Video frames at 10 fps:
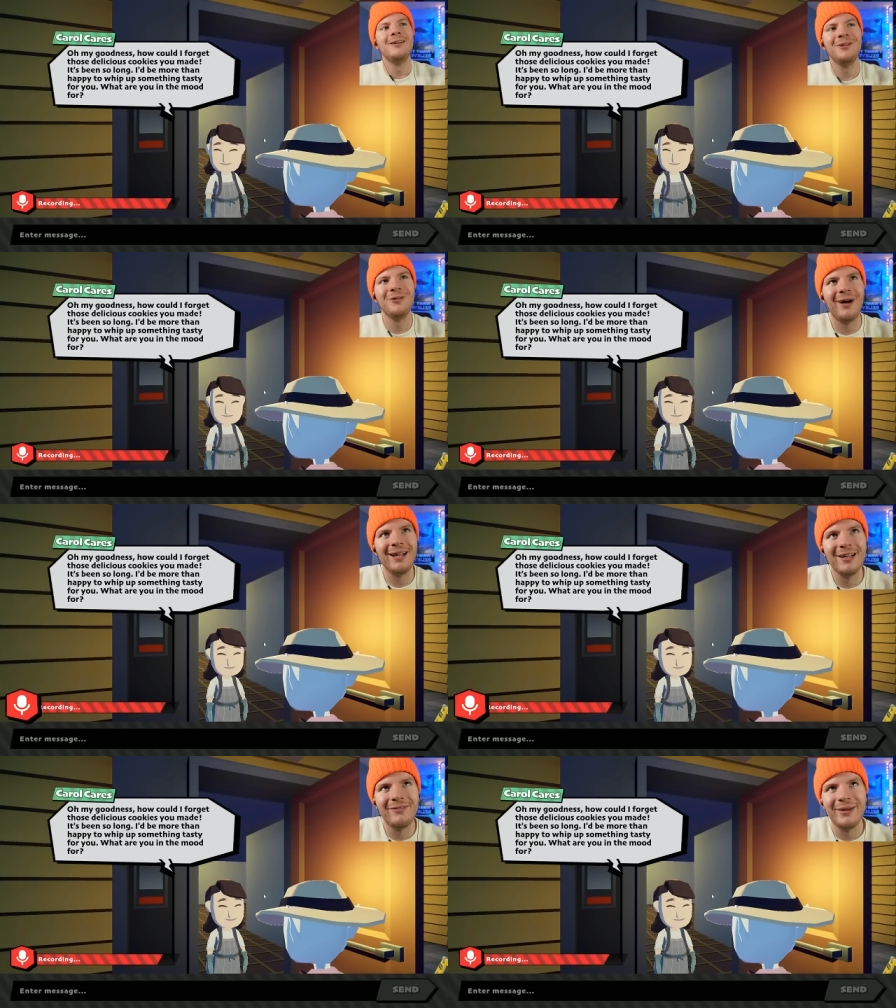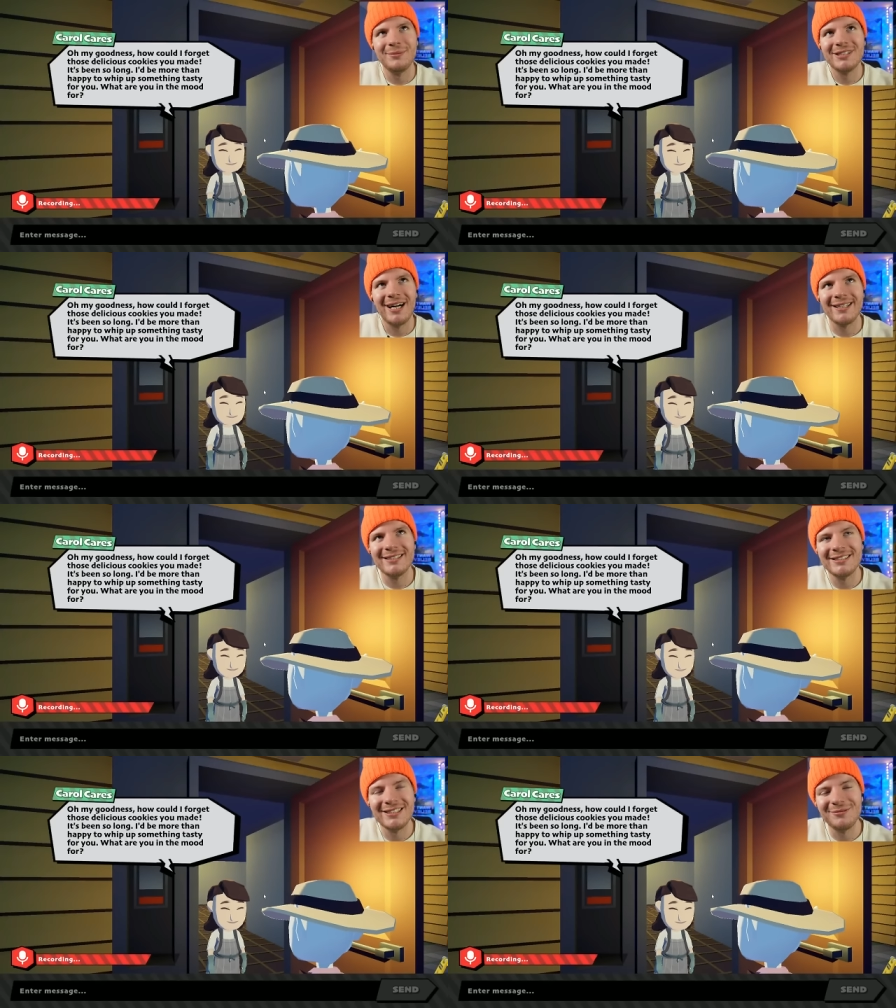You know I love them chocolate
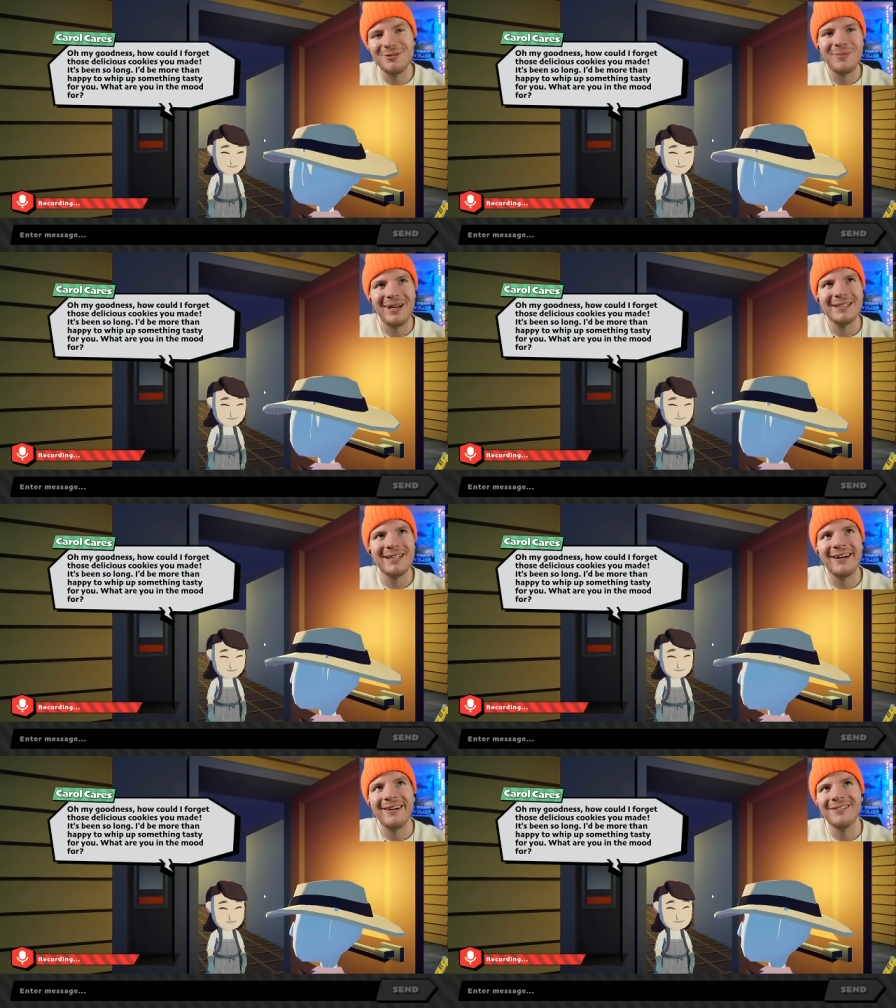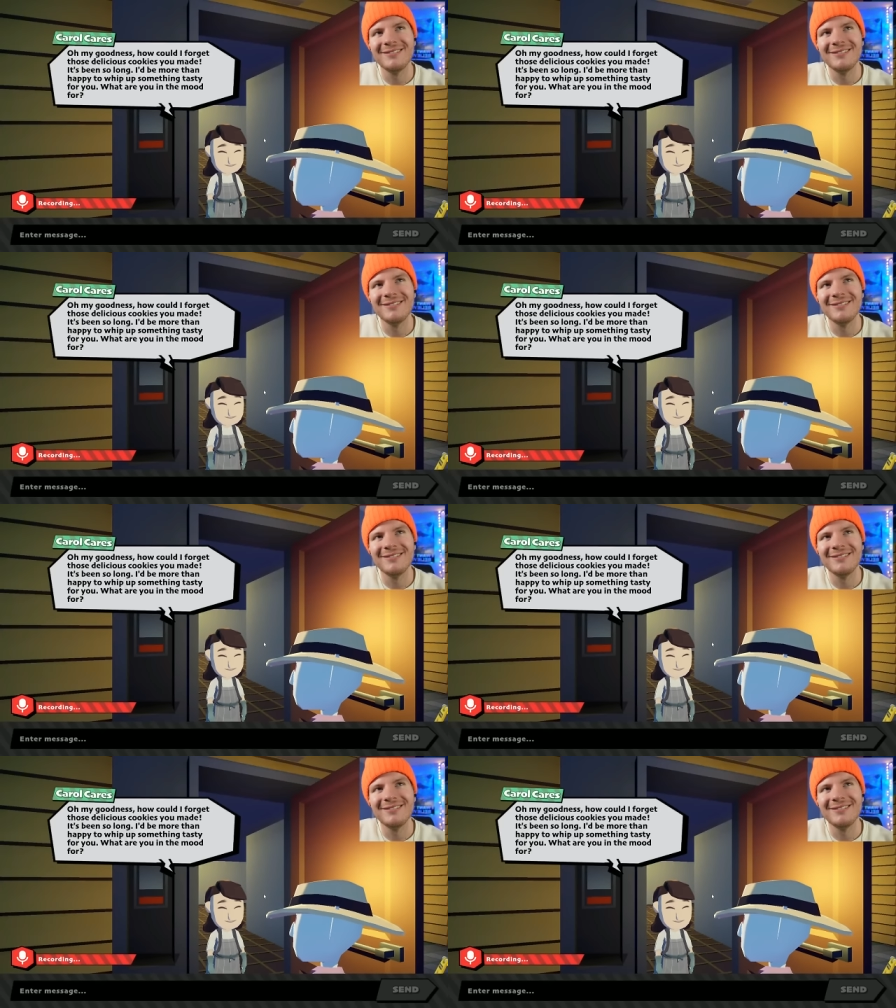chip you make, Carol.